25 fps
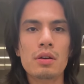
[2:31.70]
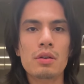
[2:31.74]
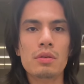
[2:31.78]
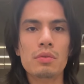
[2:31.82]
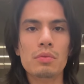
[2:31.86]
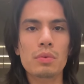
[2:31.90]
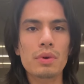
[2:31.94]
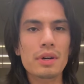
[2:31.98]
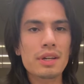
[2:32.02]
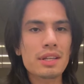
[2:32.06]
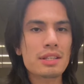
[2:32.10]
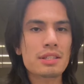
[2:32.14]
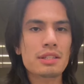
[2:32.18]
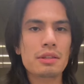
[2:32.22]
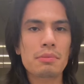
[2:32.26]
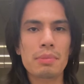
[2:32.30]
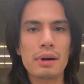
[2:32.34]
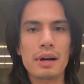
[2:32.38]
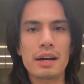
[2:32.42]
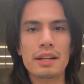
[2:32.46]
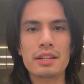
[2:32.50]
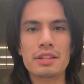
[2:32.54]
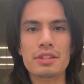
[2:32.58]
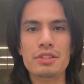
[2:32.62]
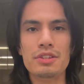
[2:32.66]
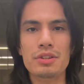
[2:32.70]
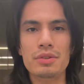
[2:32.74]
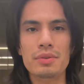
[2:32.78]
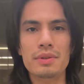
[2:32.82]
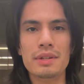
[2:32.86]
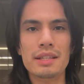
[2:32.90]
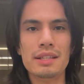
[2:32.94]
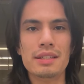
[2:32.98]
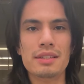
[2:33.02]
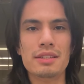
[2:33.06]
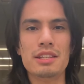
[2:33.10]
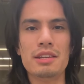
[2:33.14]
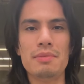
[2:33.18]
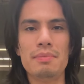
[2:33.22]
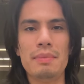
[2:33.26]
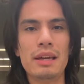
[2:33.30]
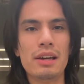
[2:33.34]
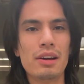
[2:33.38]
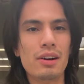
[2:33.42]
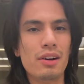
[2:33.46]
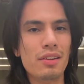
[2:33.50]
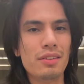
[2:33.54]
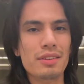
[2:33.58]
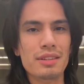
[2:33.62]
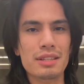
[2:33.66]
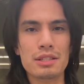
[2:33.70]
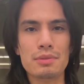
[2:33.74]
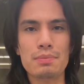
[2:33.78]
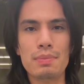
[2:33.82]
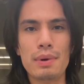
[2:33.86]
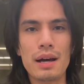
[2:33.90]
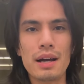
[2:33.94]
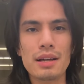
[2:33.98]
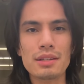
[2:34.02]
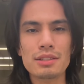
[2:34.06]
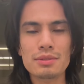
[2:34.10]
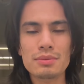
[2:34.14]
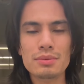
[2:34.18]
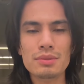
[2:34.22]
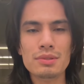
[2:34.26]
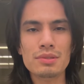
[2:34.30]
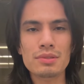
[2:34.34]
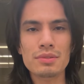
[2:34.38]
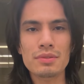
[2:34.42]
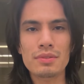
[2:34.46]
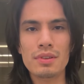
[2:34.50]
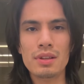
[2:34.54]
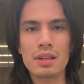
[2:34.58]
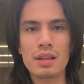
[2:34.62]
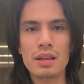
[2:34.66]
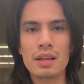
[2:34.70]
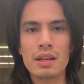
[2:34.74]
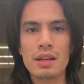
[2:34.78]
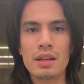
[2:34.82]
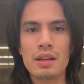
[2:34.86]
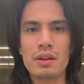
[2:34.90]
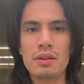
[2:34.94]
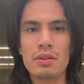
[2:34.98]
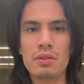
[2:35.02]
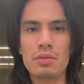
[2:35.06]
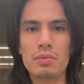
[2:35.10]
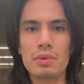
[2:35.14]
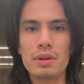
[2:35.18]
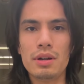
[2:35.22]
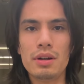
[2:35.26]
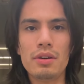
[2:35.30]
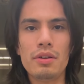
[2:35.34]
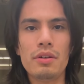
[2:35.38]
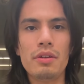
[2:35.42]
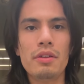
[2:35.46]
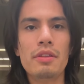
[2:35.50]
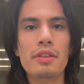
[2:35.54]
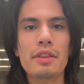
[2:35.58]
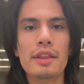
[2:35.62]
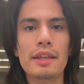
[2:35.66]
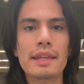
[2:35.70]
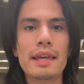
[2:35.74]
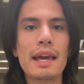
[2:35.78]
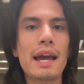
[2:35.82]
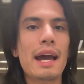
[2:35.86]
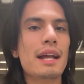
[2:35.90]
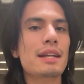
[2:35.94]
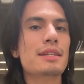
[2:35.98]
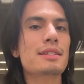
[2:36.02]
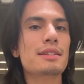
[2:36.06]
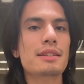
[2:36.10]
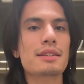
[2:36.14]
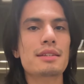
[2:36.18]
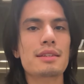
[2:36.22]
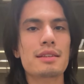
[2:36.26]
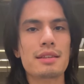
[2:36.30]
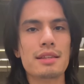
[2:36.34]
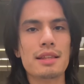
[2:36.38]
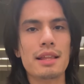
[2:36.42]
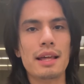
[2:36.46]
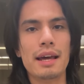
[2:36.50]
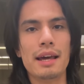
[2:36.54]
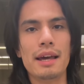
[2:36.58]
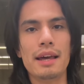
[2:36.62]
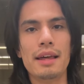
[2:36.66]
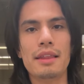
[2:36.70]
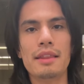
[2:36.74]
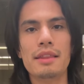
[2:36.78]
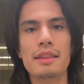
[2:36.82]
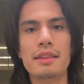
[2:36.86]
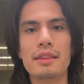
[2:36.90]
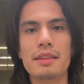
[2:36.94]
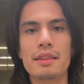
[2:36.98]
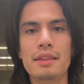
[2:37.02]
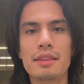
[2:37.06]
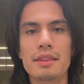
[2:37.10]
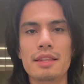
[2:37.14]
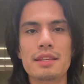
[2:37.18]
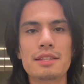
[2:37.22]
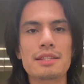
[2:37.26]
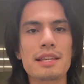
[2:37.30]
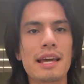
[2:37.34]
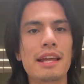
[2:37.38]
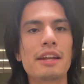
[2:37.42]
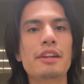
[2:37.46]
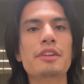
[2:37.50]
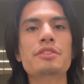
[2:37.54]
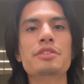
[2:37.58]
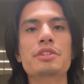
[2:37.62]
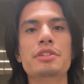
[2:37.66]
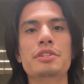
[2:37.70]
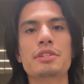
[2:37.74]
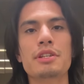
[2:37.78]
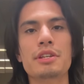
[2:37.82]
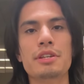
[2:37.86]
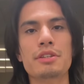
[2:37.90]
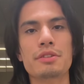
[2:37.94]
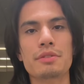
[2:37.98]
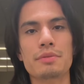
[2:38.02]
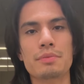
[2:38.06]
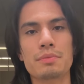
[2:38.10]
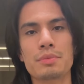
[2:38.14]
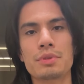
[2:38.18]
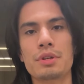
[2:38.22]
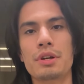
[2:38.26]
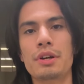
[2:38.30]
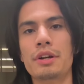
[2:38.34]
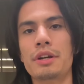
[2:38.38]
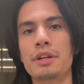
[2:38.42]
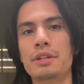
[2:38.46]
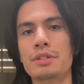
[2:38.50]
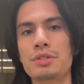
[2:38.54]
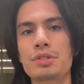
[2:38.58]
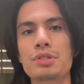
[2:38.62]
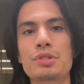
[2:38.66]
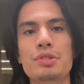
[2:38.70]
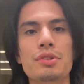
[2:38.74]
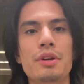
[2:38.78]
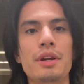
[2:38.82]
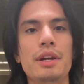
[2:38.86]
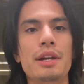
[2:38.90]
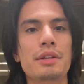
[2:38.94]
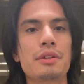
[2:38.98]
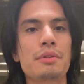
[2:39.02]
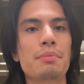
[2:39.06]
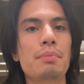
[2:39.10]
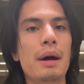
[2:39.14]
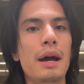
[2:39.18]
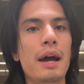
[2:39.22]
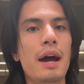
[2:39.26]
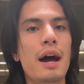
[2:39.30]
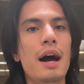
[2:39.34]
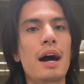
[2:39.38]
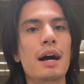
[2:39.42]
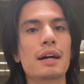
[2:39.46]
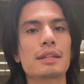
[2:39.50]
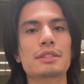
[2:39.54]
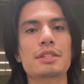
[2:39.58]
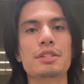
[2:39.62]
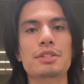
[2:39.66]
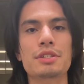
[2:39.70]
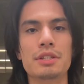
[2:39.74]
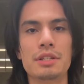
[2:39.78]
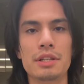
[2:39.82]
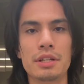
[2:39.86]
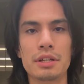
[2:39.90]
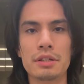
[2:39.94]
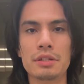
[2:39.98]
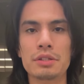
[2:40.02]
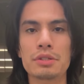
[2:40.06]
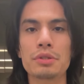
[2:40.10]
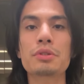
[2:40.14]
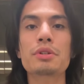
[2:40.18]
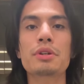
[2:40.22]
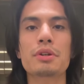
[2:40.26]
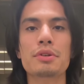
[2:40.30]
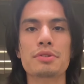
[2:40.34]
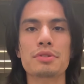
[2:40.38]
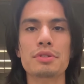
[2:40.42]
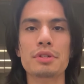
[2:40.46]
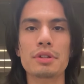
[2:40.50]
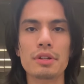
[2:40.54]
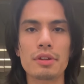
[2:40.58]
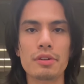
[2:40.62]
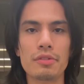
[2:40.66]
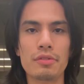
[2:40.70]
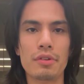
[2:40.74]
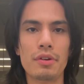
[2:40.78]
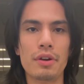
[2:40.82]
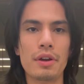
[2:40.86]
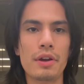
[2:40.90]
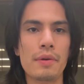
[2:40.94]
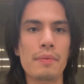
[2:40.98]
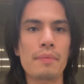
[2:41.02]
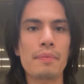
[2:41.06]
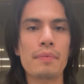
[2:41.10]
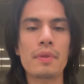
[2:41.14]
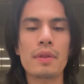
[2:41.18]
What is the body doing to make all this possible? Well, the catch is that these energy systems are constrained by oxygen and glucose delivery.